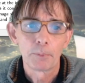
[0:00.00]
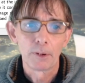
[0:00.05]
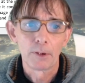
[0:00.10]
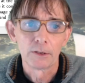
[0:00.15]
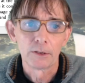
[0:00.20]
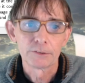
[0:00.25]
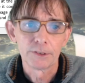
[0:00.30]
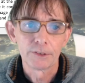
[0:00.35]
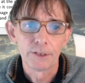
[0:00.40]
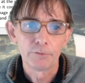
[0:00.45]

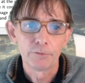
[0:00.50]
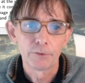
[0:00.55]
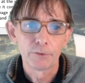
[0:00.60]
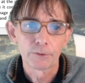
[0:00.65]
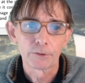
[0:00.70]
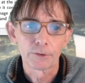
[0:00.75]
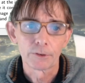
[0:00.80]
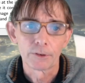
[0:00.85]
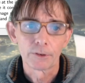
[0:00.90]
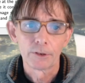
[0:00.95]
plus an
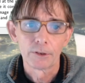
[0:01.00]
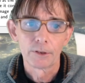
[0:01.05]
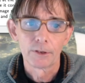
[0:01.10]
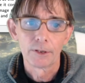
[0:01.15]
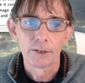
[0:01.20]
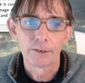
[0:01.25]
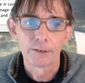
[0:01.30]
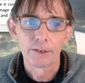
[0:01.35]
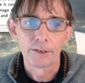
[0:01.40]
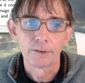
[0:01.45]
inverter
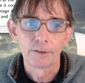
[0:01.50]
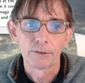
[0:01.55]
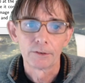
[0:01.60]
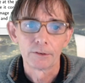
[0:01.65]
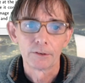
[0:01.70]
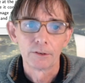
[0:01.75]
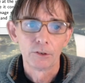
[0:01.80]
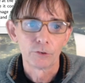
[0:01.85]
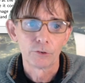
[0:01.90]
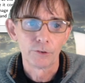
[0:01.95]
at the
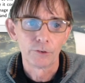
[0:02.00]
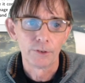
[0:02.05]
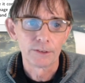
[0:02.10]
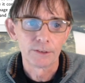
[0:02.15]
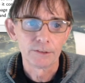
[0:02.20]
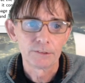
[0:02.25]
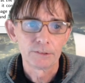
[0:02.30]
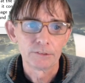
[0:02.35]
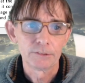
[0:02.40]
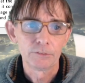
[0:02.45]
end. So
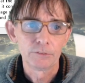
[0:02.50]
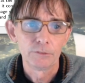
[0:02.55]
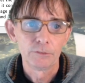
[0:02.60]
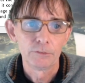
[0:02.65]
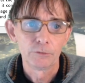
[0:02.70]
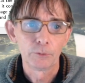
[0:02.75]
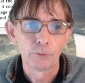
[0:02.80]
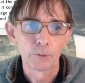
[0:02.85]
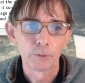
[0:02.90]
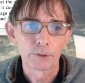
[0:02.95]
that is
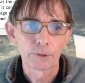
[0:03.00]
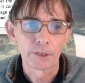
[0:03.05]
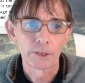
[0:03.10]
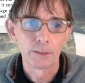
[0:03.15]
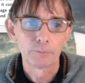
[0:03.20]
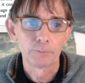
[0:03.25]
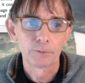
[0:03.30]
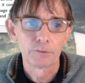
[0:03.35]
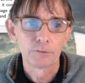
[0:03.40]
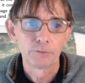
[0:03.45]
4
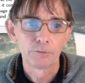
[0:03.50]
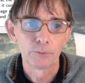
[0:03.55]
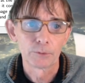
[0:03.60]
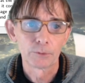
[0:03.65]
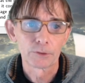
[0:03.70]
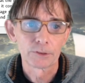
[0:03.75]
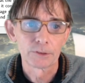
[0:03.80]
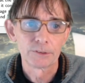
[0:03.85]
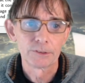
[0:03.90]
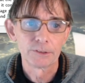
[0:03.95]
times
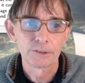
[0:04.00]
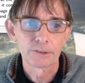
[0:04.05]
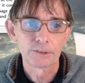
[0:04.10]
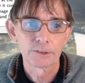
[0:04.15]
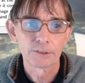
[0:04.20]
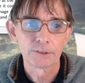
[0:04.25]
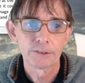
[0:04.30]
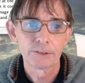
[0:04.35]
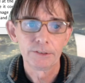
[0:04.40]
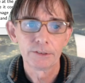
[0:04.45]
4
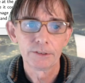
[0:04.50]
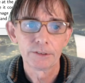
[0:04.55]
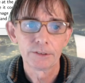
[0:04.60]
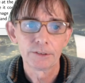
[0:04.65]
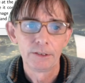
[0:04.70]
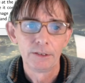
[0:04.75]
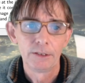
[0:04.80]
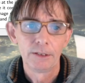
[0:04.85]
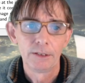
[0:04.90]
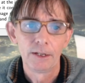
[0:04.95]
transistors
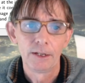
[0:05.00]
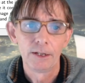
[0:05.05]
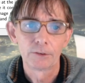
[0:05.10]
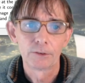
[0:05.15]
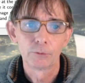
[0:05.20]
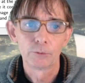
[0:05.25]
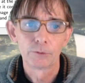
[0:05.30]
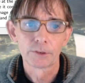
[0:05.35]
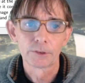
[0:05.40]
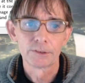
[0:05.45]
here
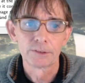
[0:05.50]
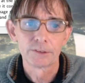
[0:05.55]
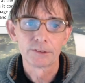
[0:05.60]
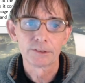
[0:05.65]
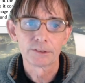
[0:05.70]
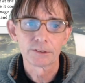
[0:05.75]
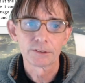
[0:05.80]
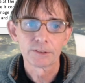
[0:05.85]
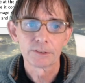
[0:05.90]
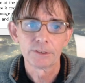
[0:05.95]
and 2
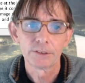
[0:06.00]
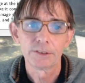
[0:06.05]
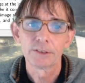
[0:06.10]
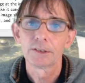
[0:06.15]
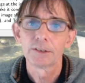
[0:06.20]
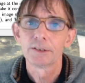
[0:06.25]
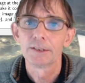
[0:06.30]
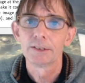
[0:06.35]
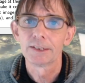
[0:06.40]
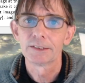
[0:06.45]
transistors
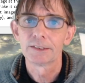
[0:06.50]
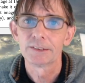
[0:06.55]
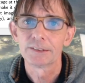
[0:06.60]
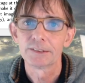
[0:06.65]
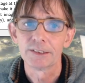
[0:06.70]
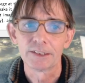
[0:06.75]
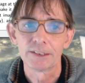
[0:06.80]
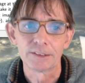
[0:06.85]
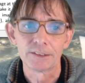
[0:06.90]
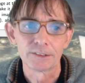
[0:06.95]
here, that is
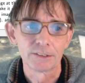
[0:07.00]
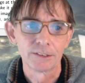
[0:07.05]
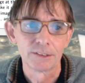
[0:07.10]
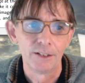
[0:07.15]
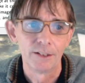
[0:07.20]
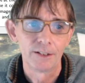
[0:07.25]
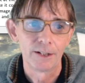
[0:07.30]
6.